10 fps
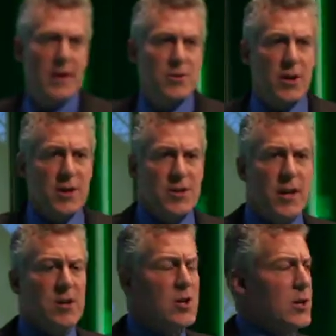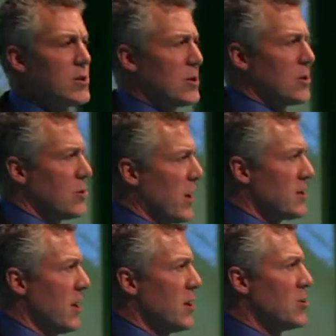Should I say
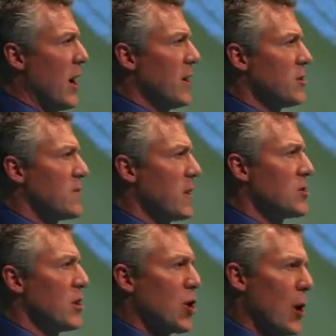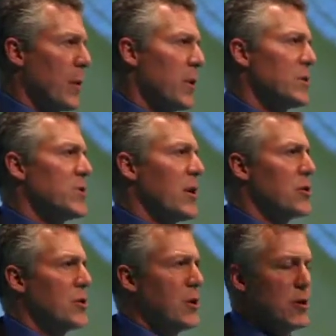to John, just fix it and call me when it's done, or
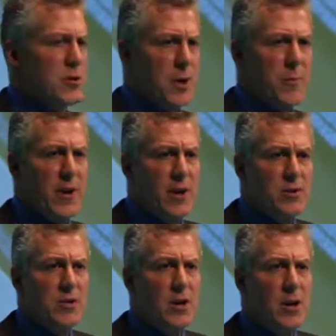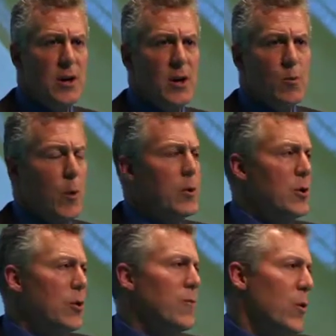should you do something else? What would
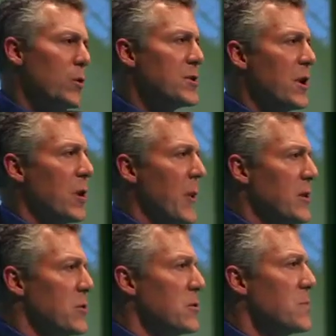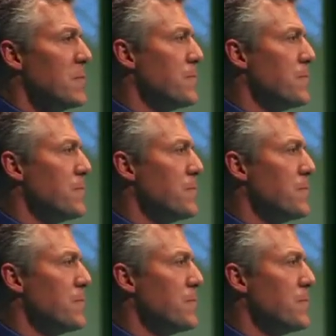you do if you were sitting in my shoes?